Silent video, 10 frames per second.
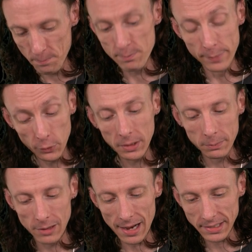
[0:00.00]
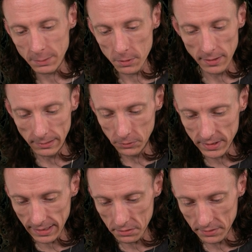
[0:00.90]
building blocks that we're going to glue
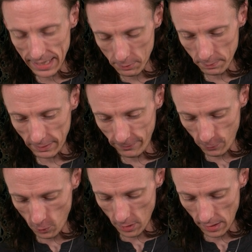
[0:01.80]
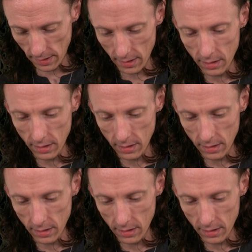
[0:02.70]
together, and that would be for